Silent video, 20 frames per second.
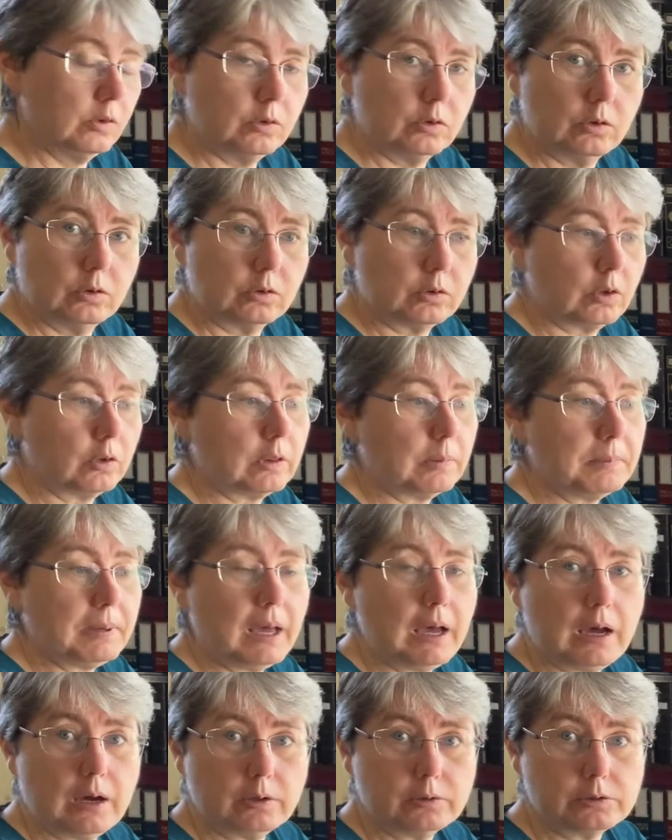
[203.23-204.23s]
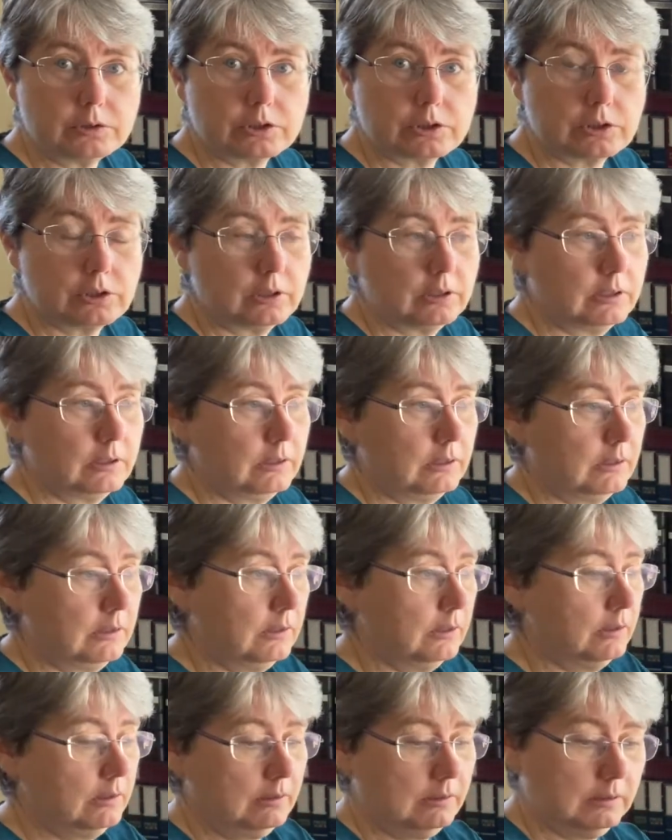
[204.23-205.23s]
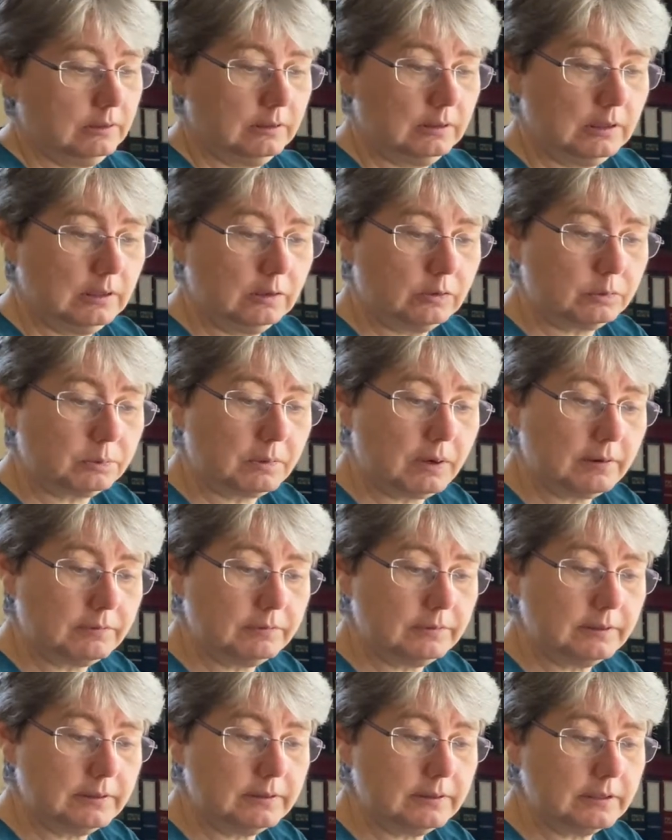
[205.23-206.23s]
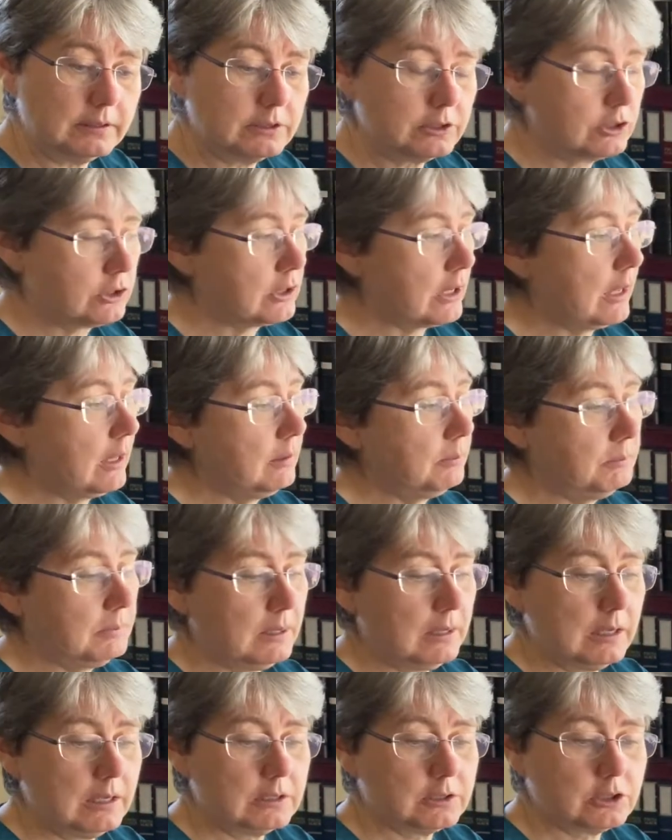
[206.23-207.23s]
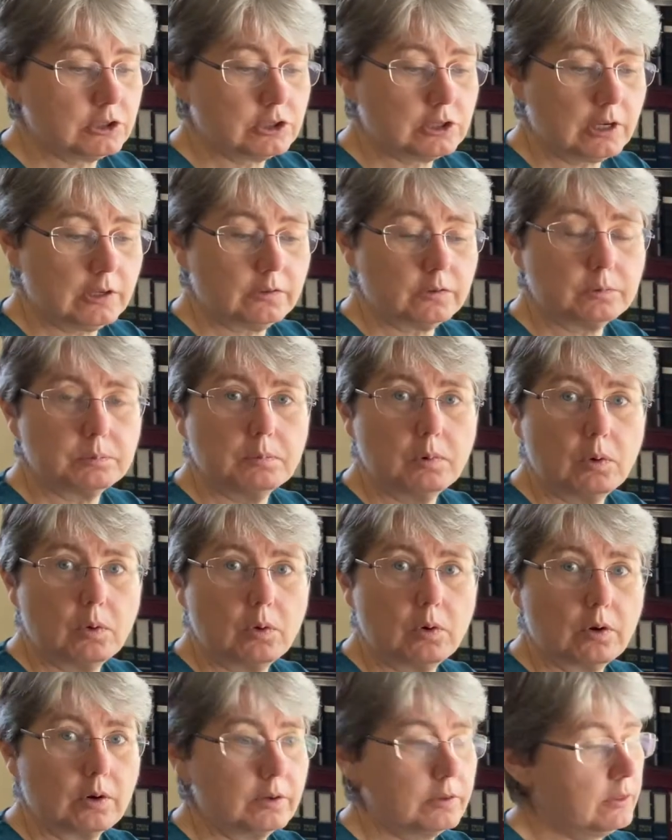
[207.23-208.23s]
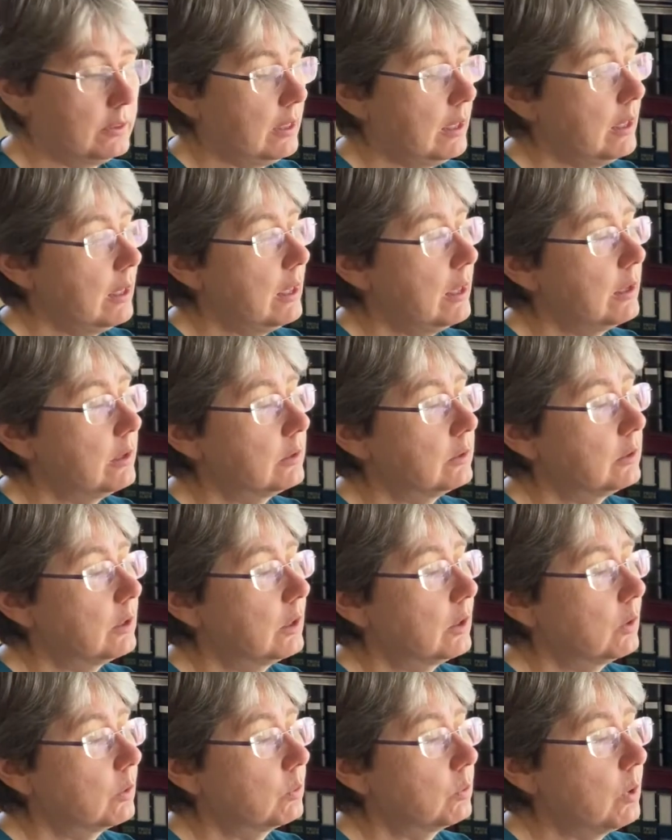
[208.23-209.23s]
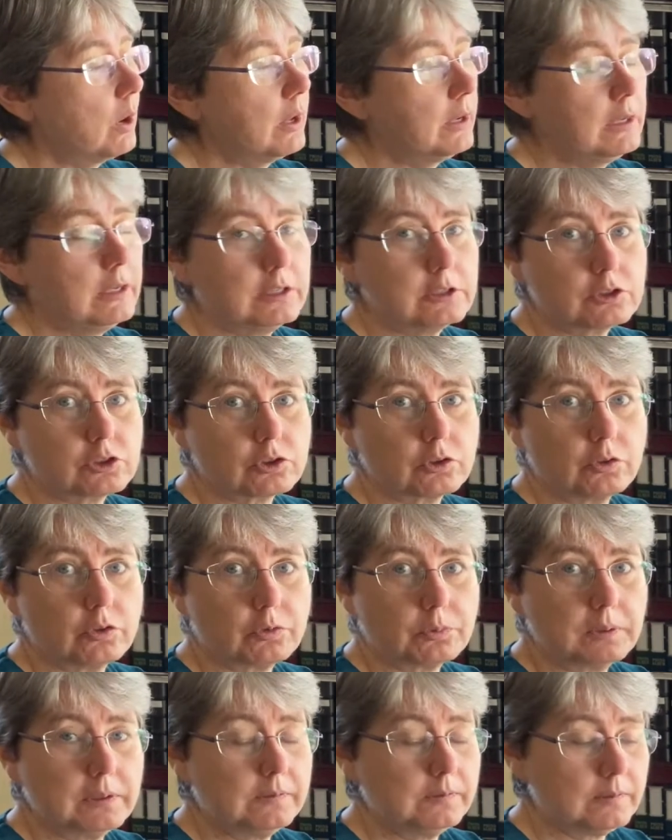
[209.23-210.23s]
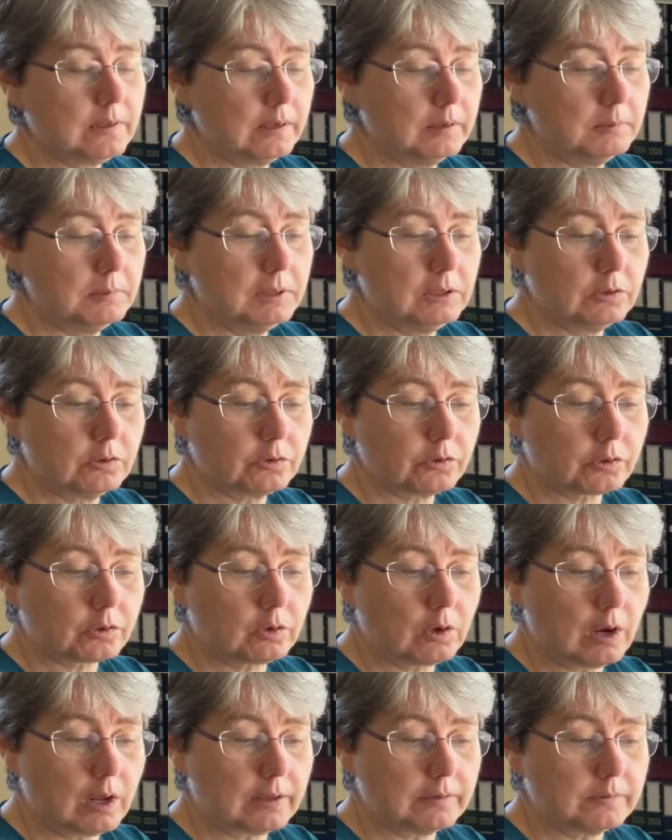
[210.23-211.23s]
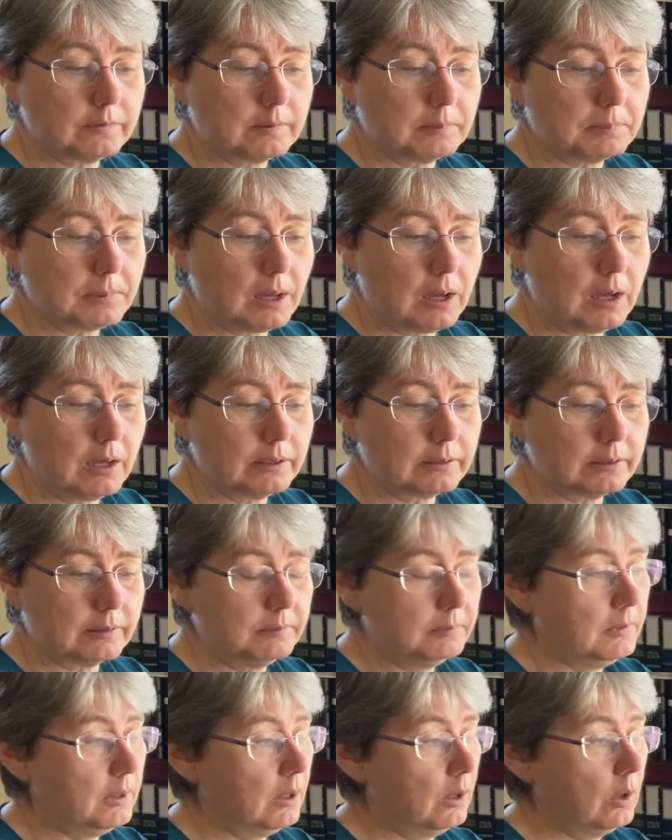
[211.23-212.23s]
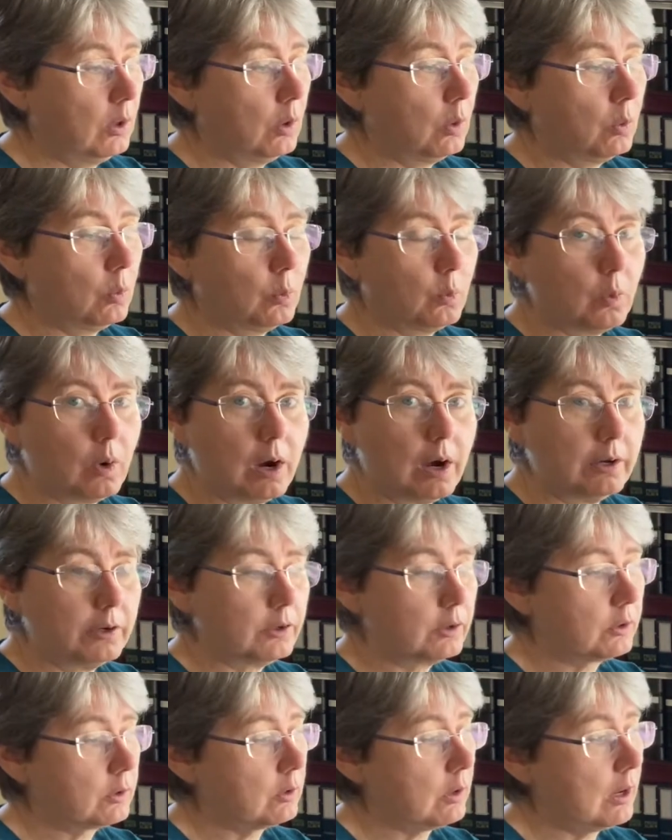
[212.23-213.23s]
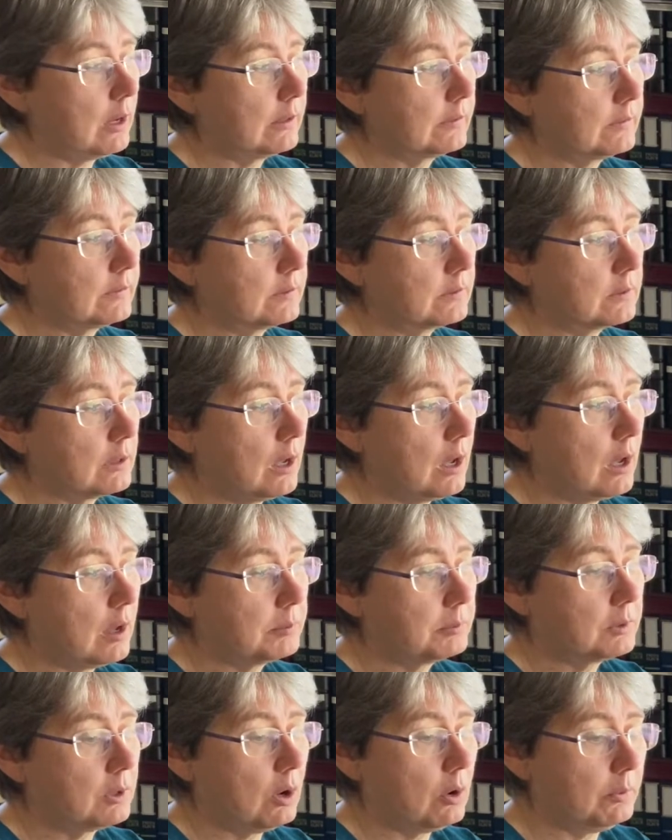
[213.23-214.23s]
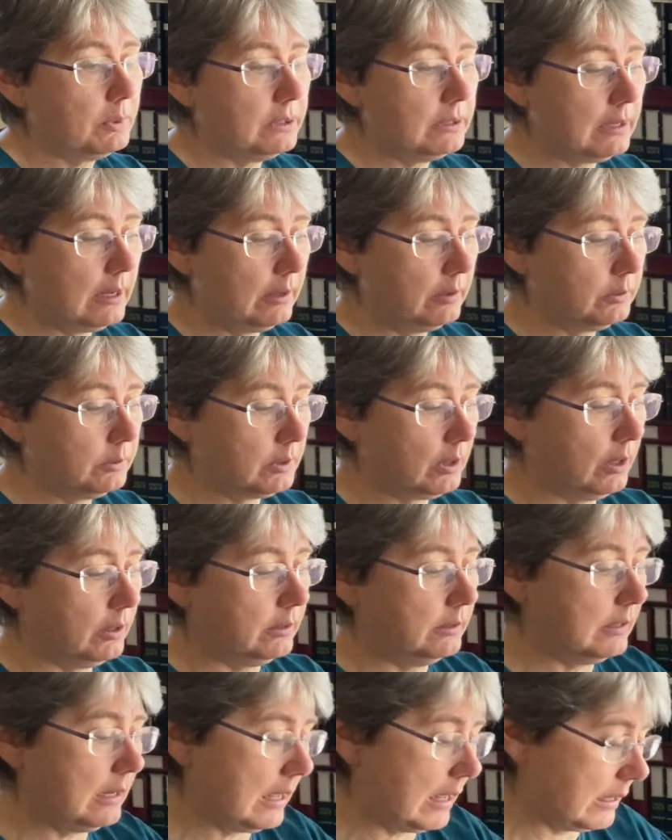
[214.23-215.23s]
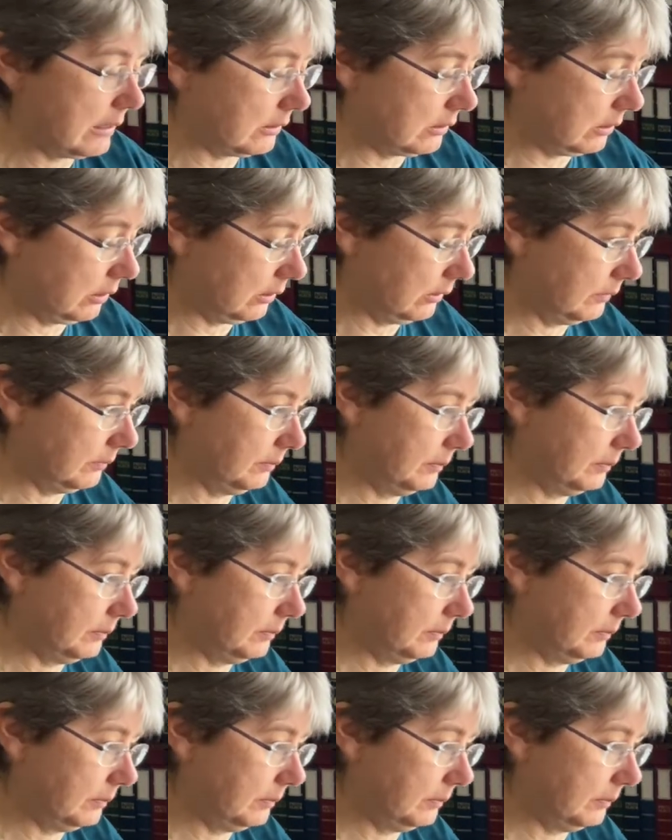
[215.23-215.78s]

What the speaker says: So the pouch is roughly this shape. It's just more than 1 inch or 3 centimeters across the bottom, wider across the top, going out on an angle.